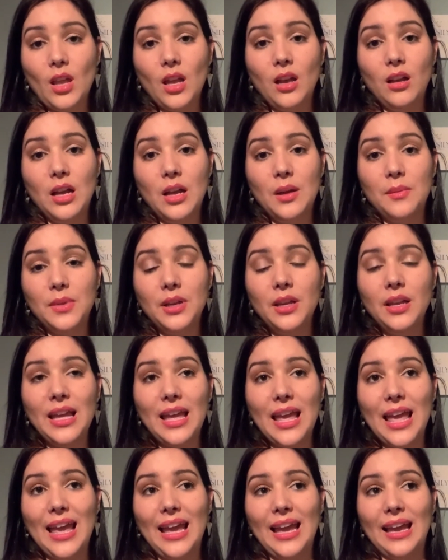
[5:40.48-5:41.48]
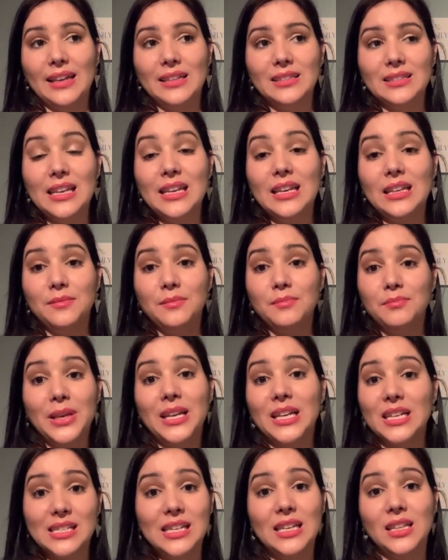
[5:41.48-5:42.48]
Um, and he,
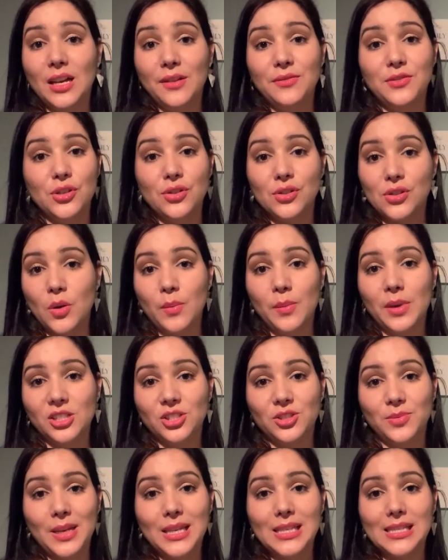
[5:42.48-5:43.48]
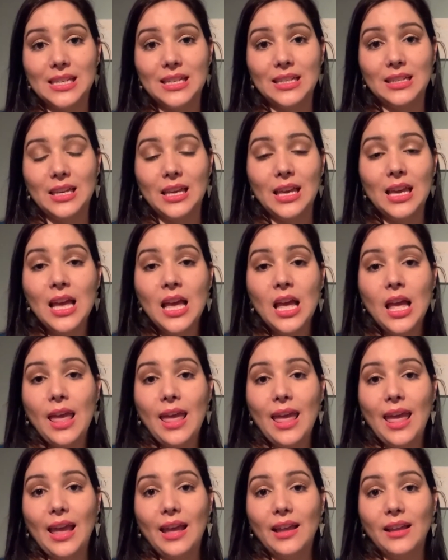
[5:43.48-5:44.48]
because he loves you so much, basically.
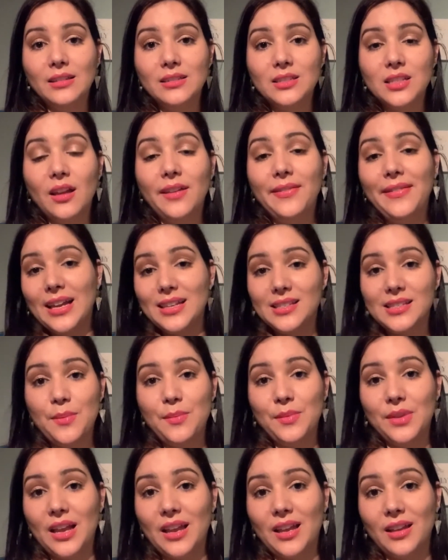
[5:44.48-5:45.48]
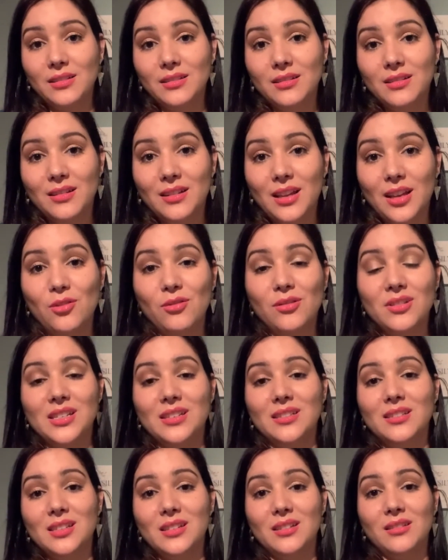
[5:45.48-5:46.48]
And and that same line, it goes
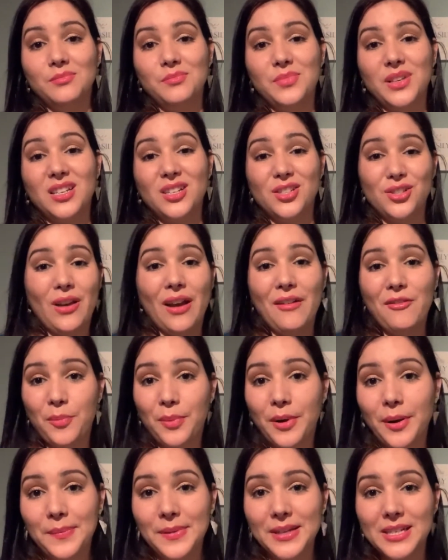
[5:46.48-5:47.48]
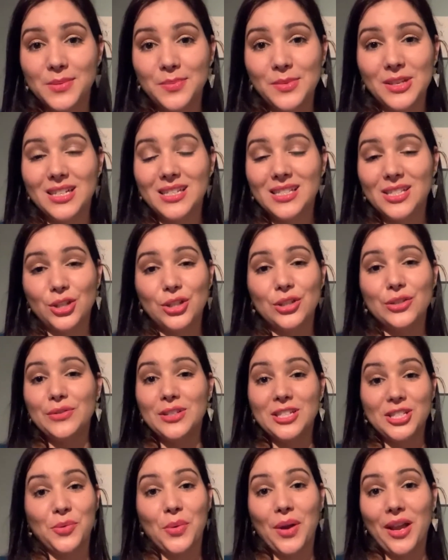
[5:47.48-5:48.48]
into, because you have a purpose, because there's a
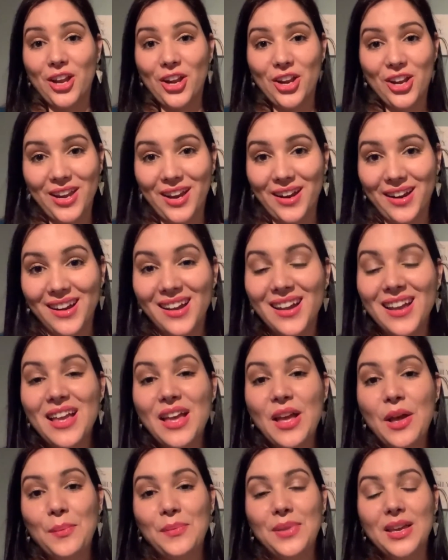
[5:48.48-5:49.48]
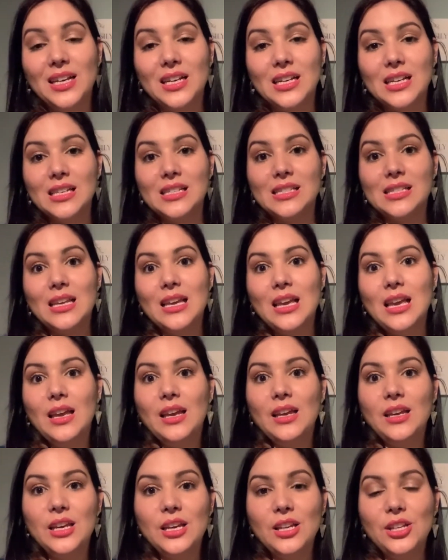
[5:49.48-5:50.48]
reason why you're here. Because
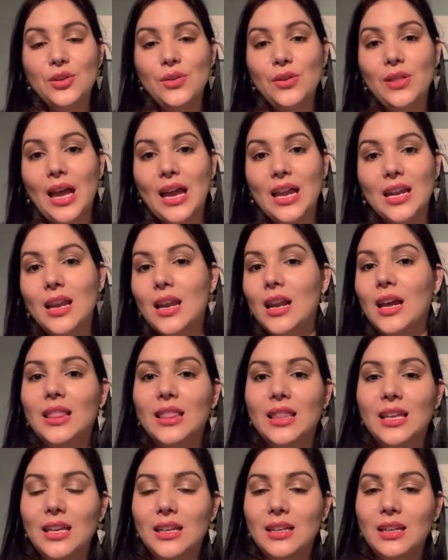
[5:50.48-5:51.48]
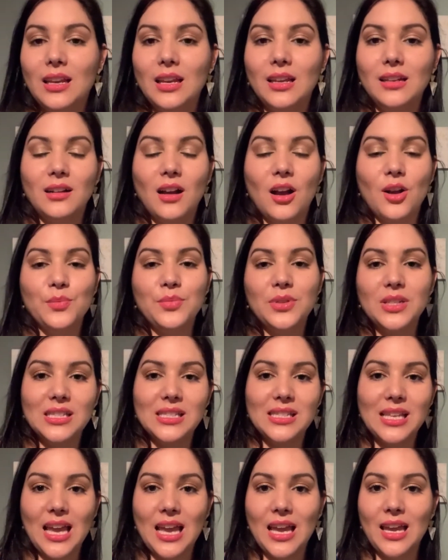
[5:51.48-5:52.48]
he knew that nothing can
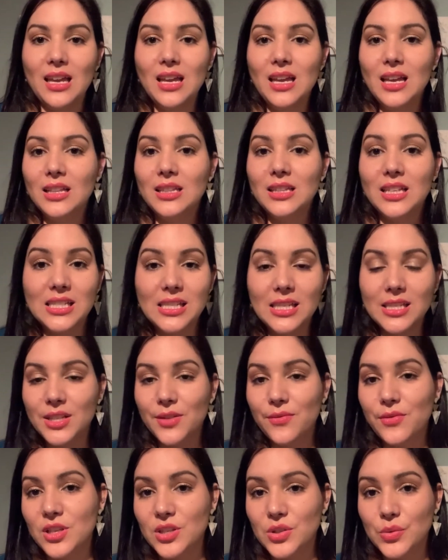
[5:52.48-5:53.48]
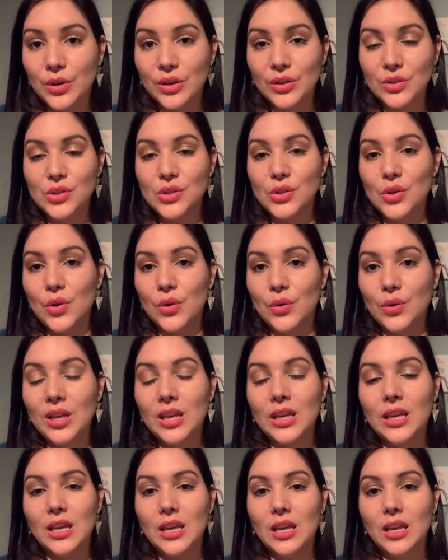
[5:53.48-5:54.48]
compensate the sins of this world. So
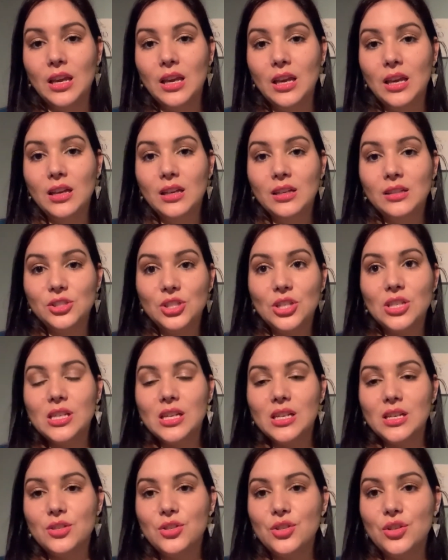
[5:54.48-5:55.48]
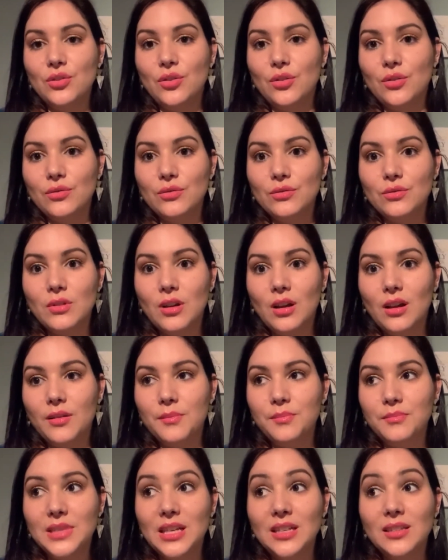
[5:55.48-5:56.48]
he, Jesus, you know, uh,
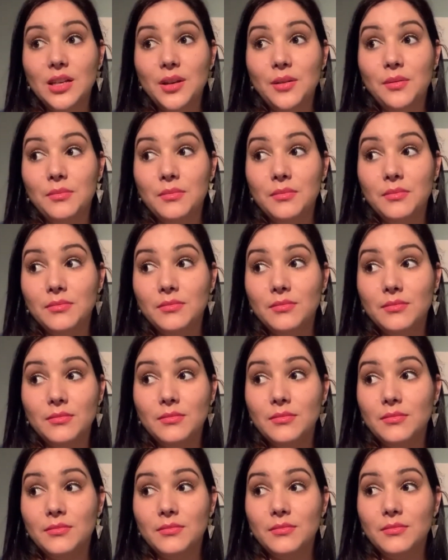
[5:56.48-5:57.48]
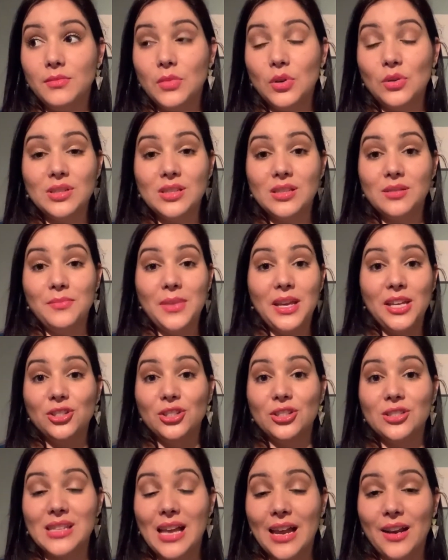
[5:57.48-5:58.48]
did the most
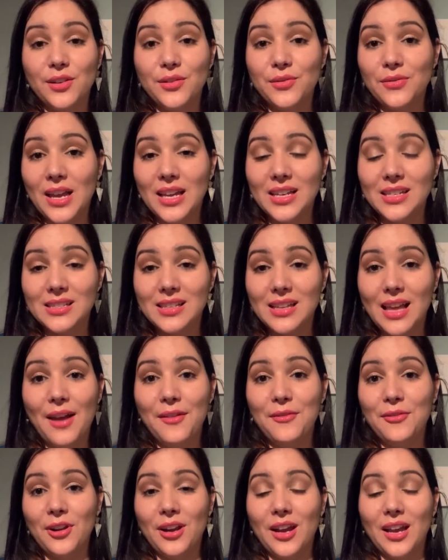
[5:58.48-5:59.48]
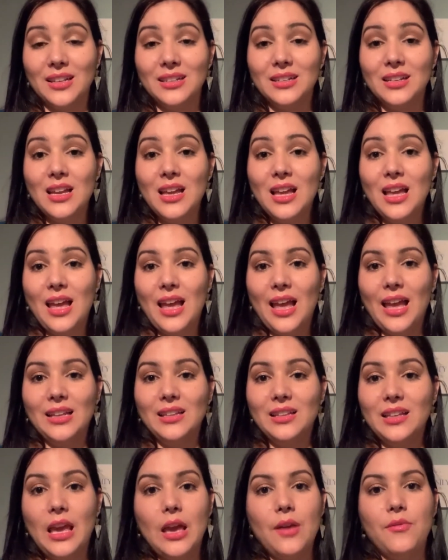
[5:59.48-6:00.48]
major sacrifice ever, and
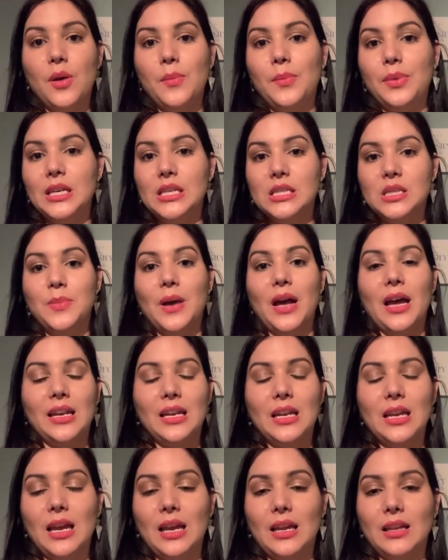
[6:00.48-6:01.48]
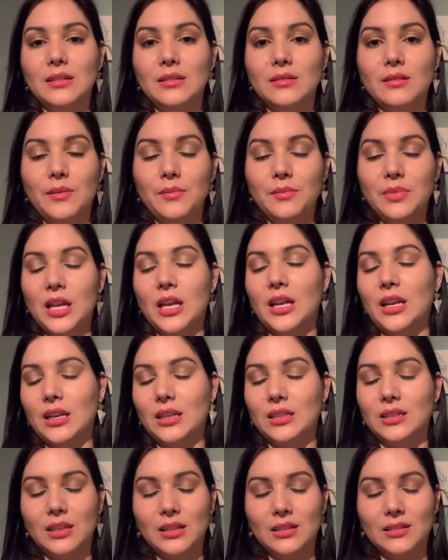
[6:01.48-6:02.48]
and gave up his body and, and blood,
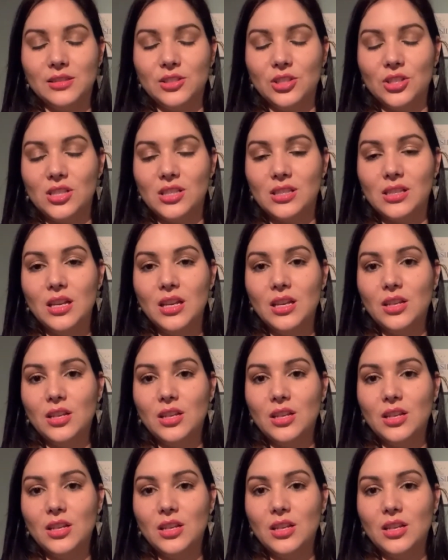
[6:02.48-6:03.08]
and, and just